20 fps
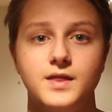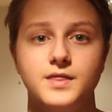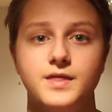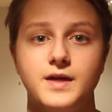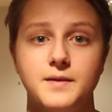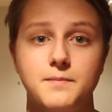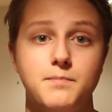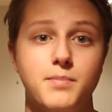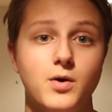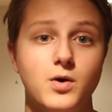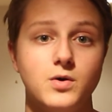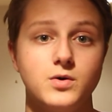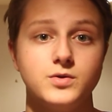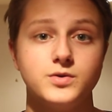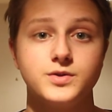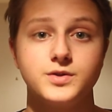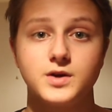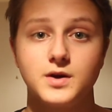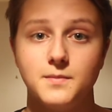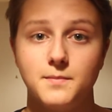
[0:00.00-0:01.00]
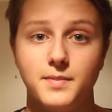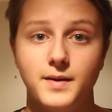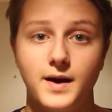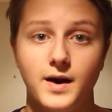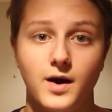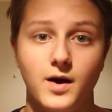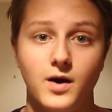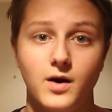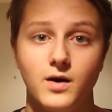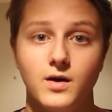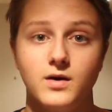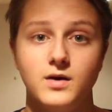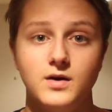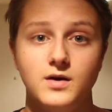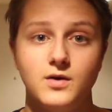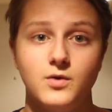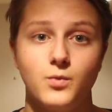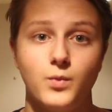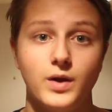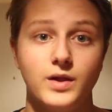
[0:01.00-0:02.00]
they both compare
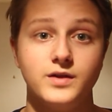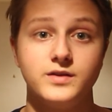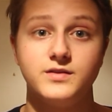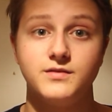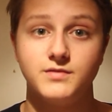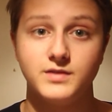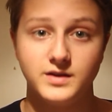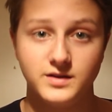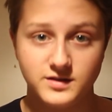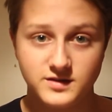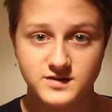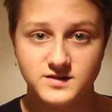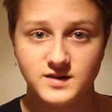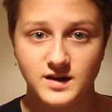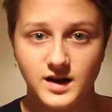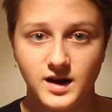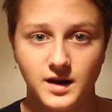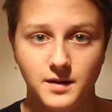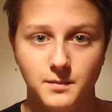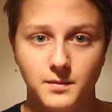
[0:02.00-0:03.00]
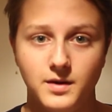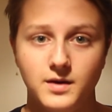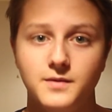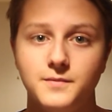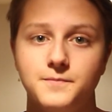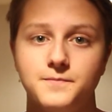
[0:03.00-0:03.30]
relatively the same.